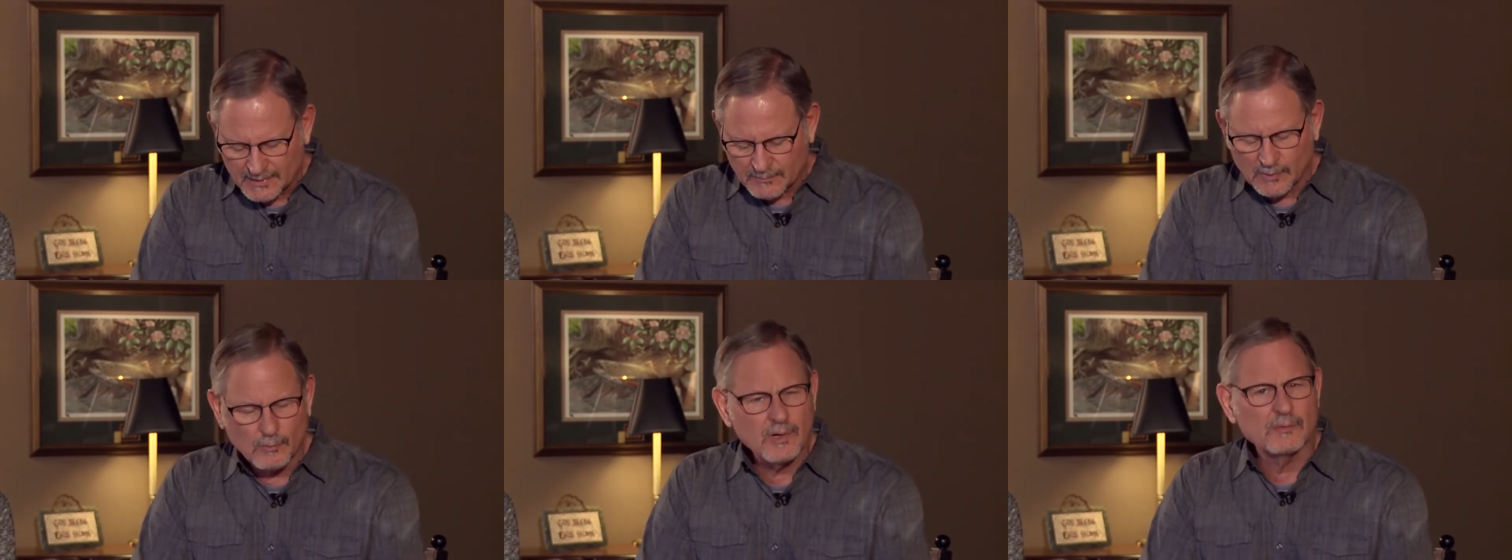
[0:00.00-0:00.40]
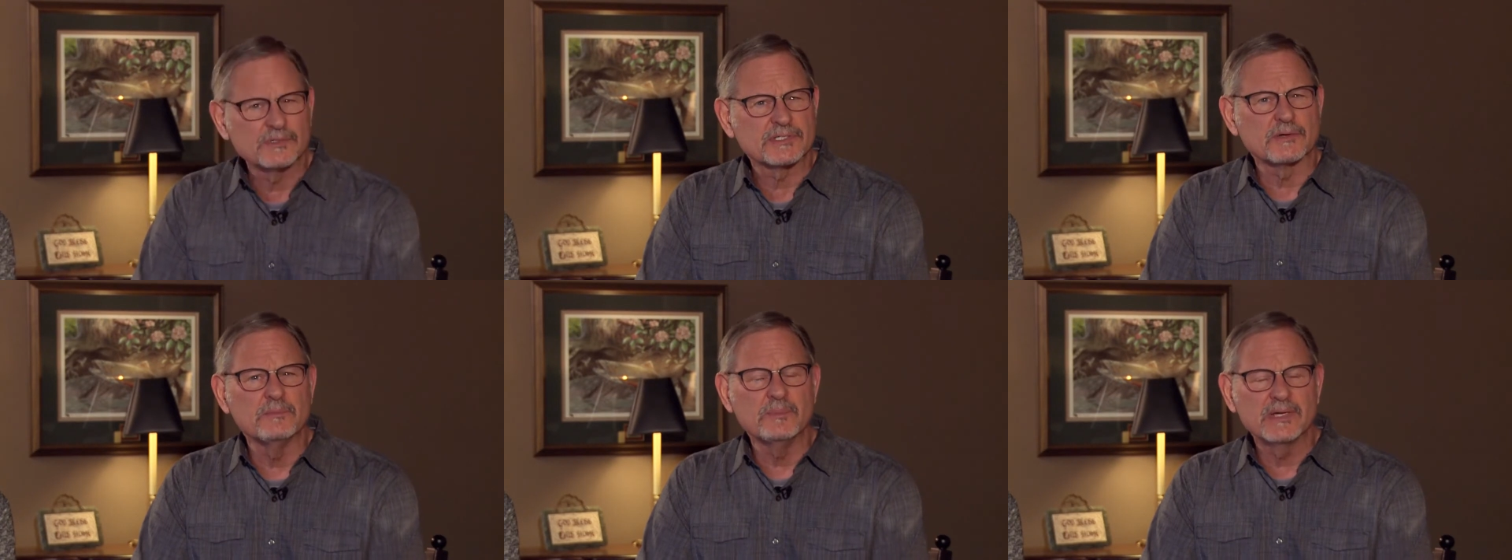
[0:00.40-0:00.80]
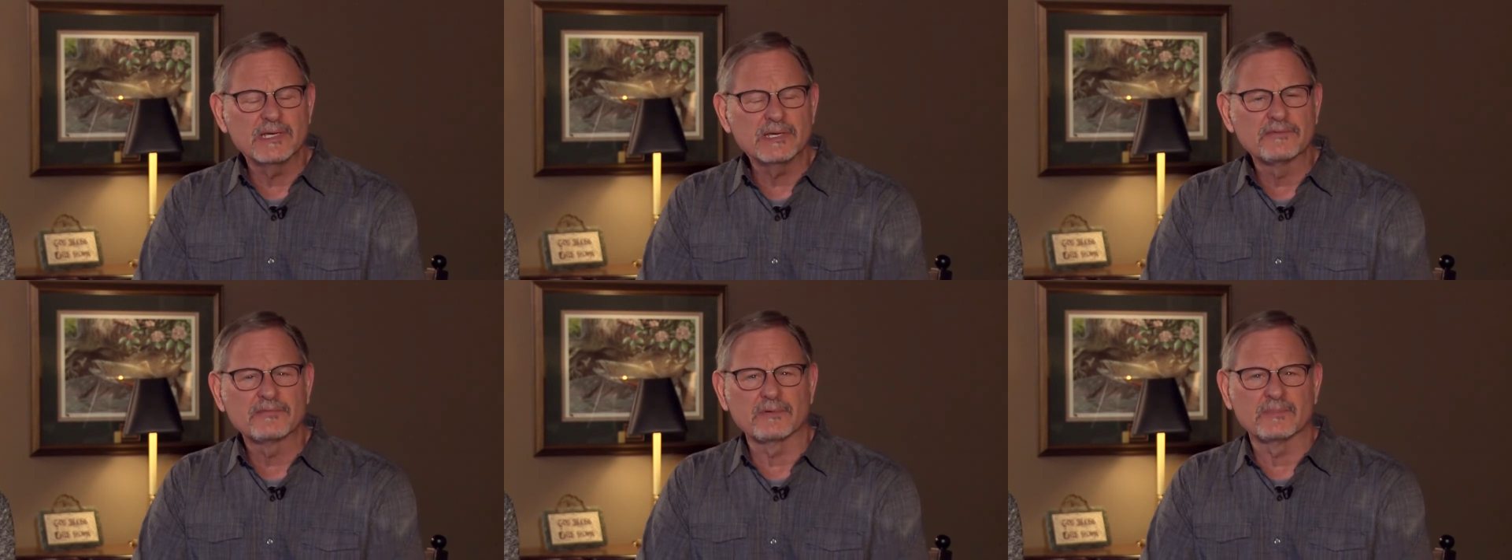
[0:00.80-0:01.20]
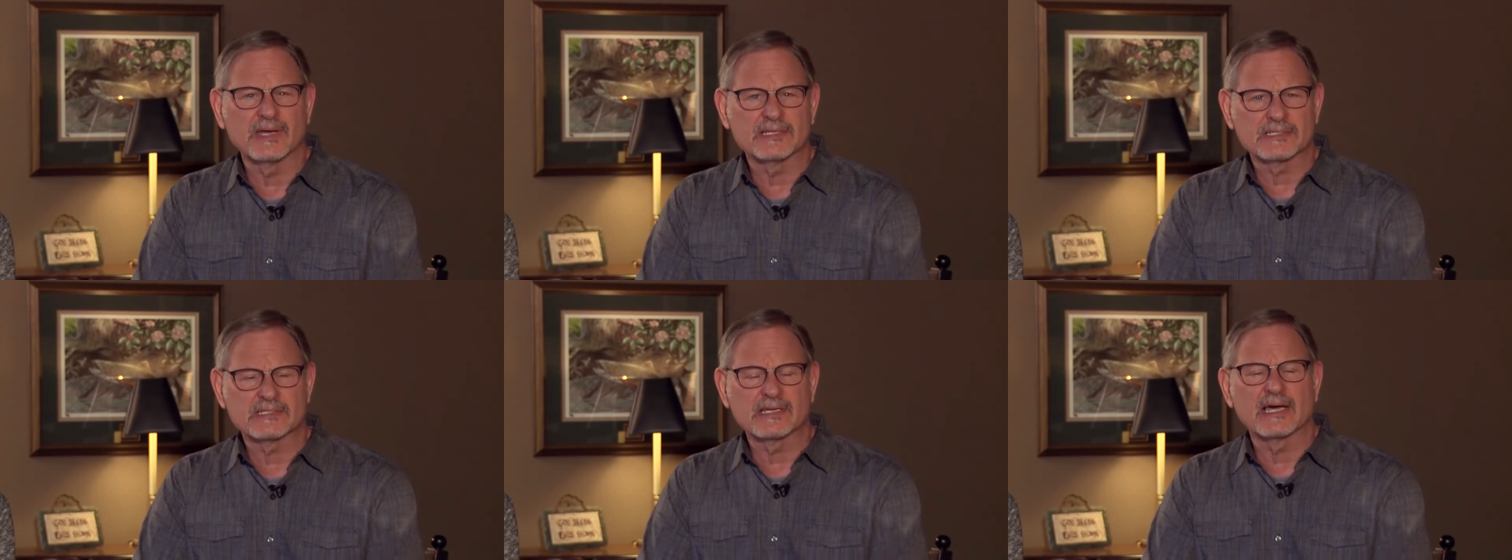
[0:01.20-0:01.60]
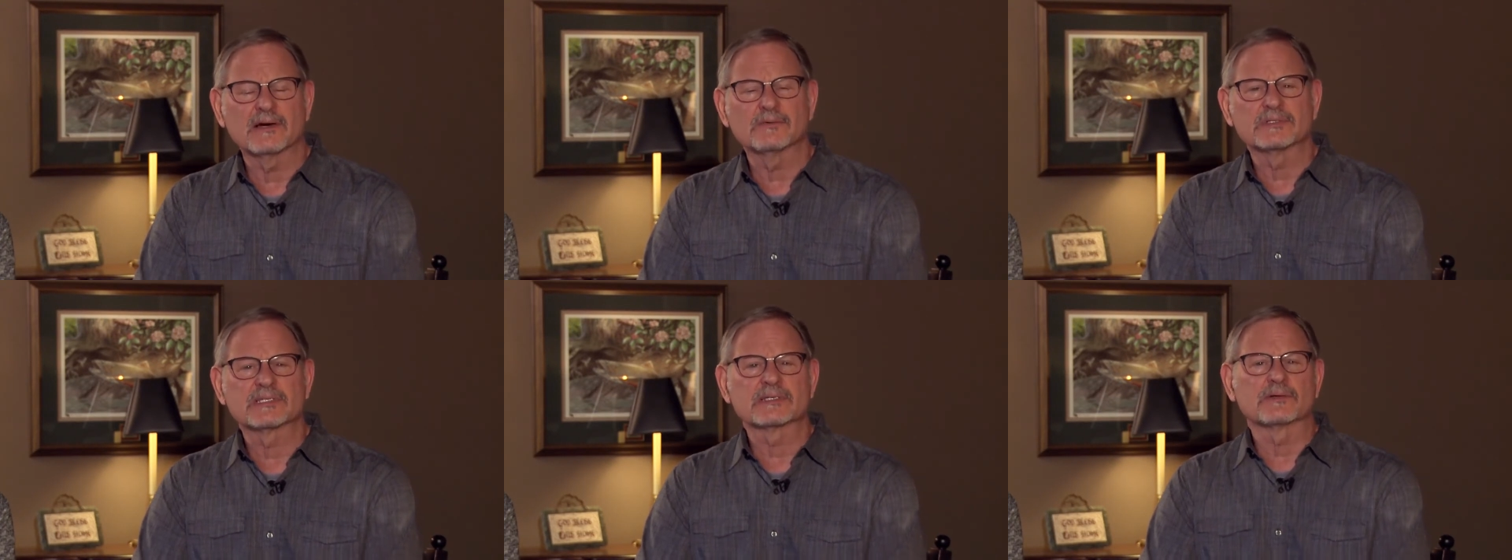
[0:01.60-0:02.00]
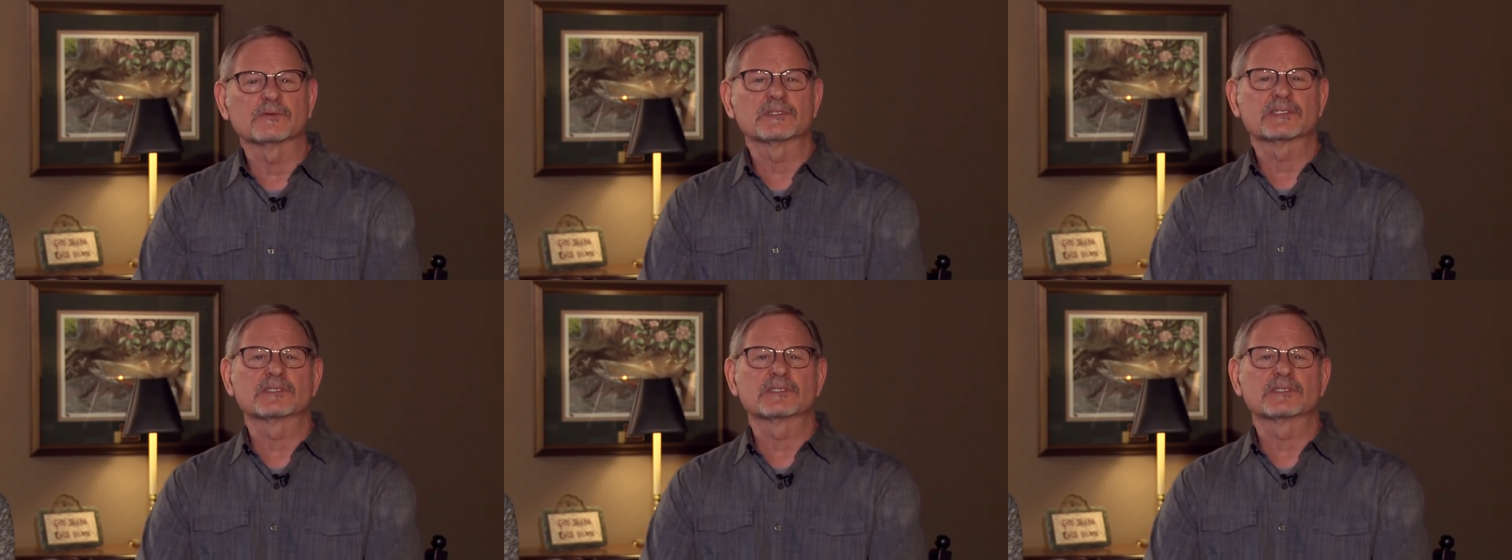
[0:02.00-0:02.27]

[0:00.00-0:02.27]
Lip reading: But what was omitted from that stat was there was